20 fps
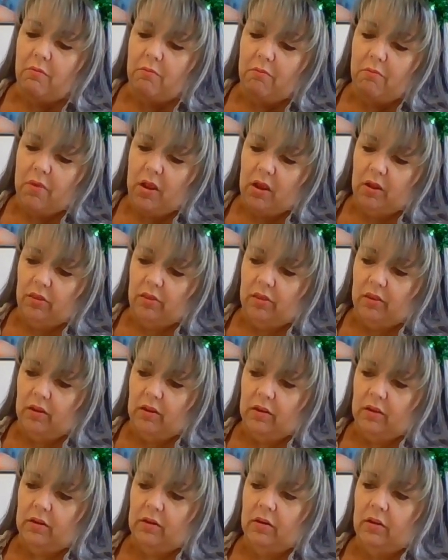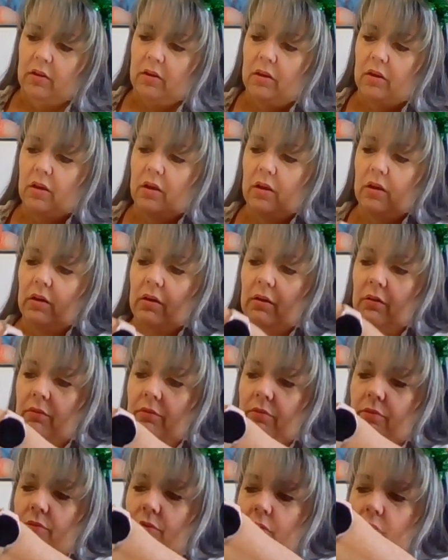method
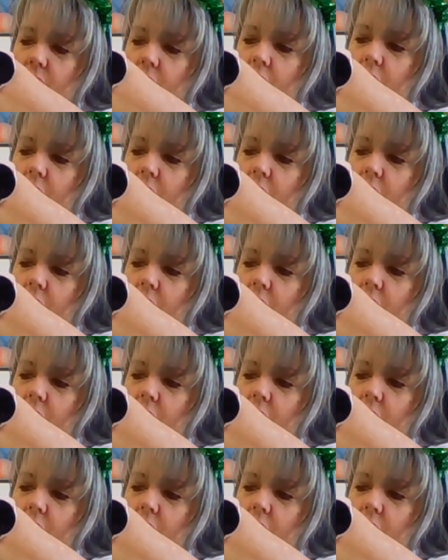of